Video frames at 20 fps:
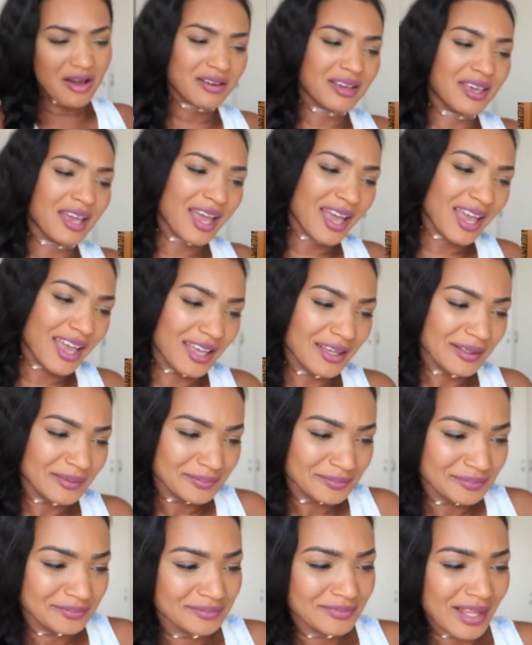Okay.
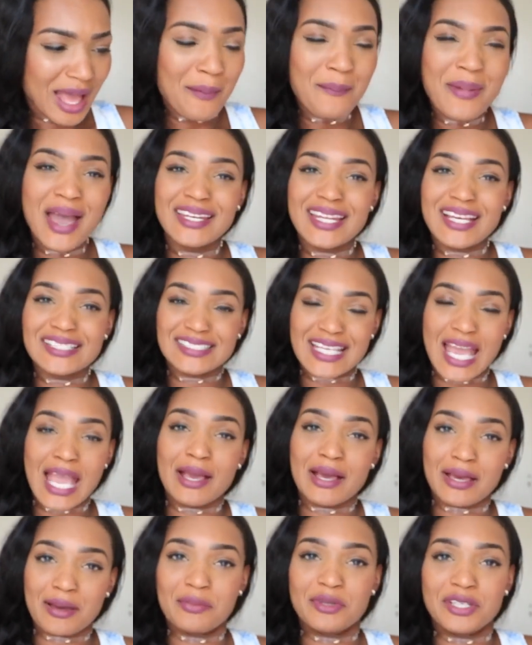I'm mad they
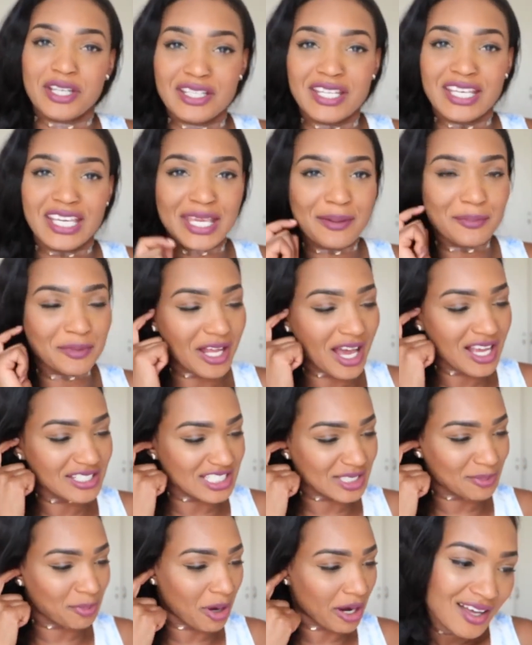sang Nicki
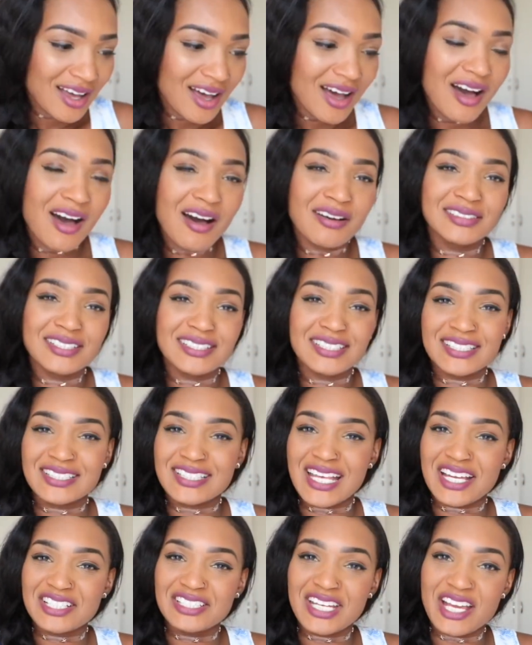Minaj's part. Oh, this
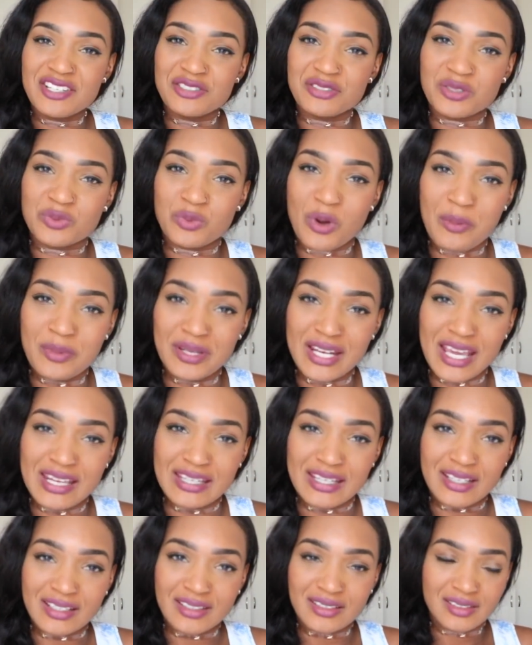is that dangerous woman,
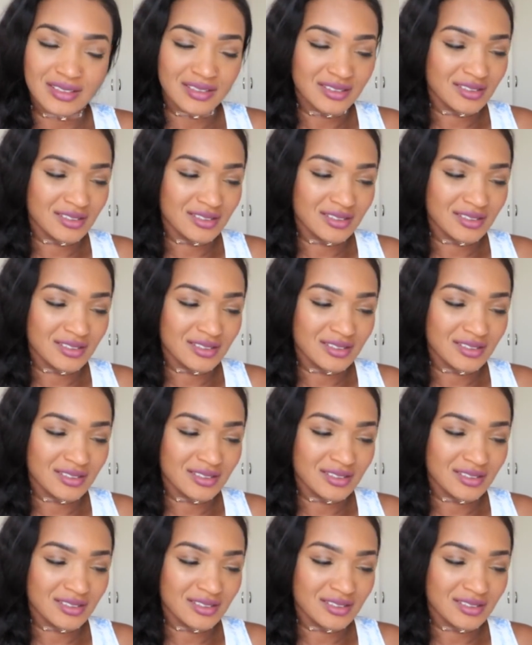ain't it?